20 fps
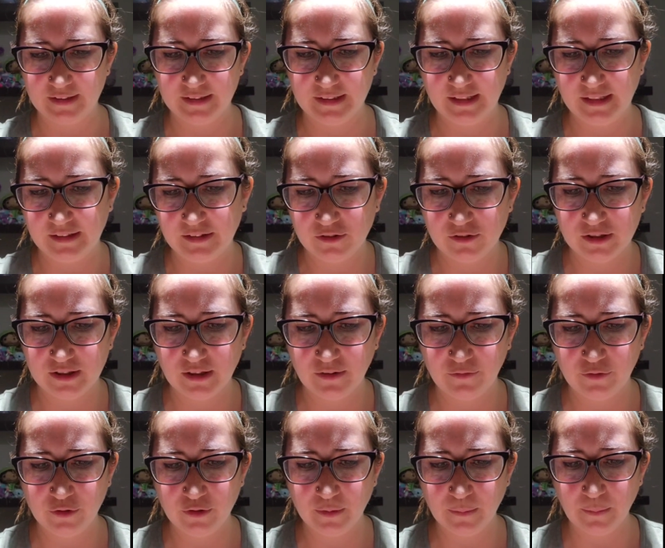See, there's
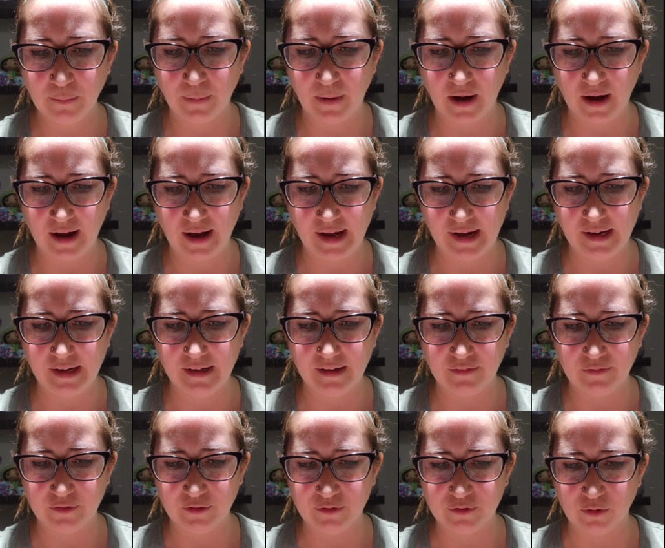stuff you can buy
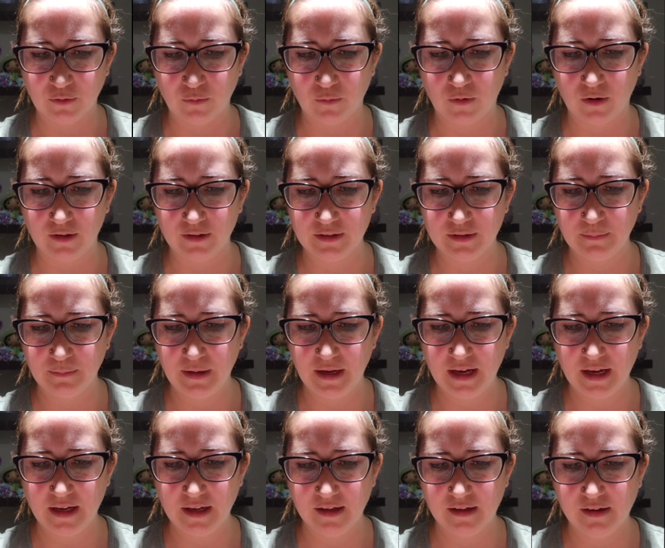if you don't want to
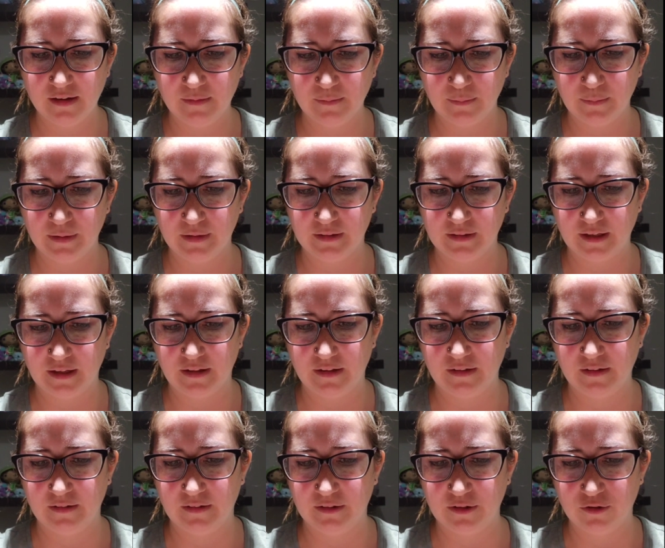make it, but
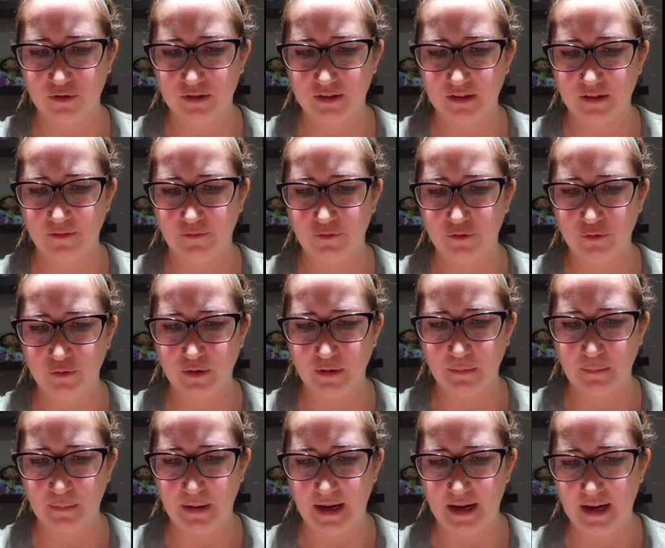then there's stuff you
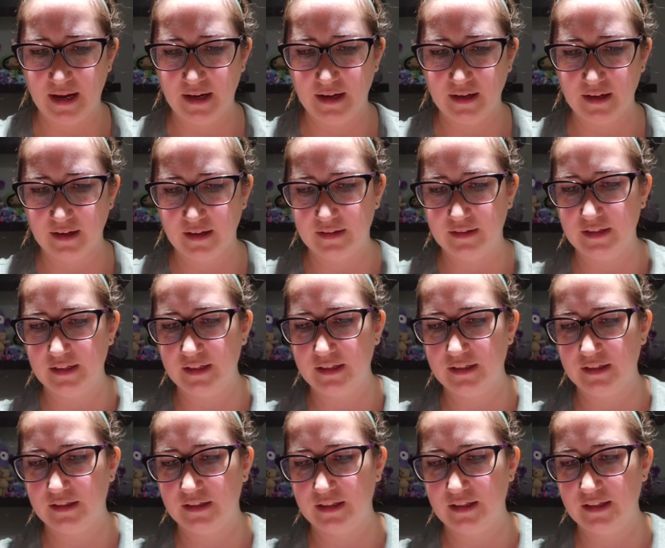can make, and
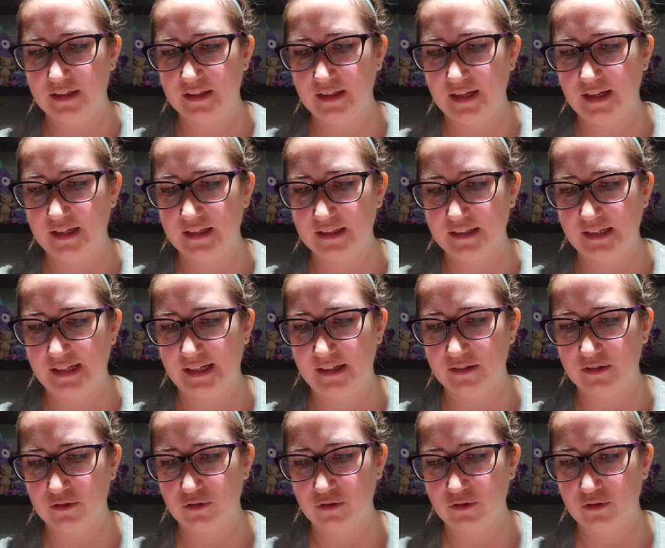this thing is neat.